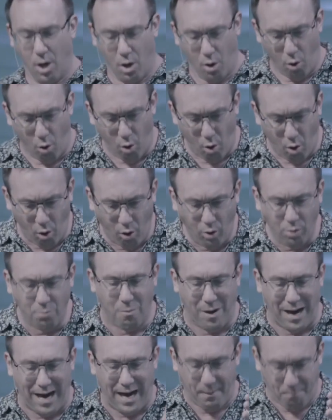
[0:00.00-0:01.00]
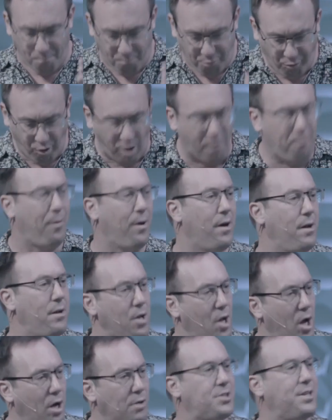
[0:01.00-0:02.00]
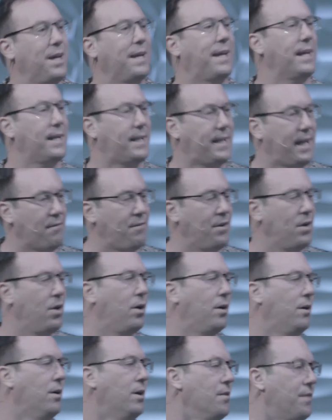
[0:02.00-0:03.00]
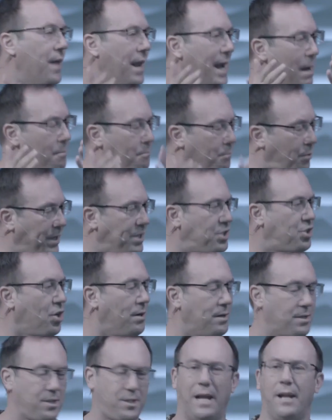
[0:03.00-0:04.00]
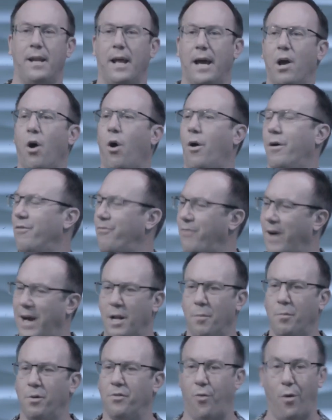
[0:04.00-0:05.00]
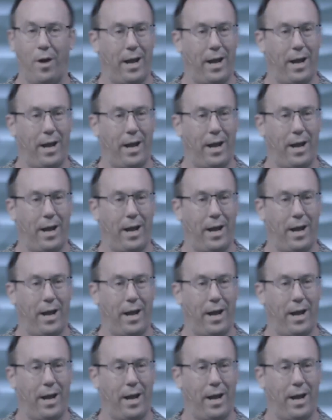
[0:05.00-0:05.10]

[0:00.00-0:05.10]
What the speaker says: All my proper notes that get given that I preach on a Sunday are available for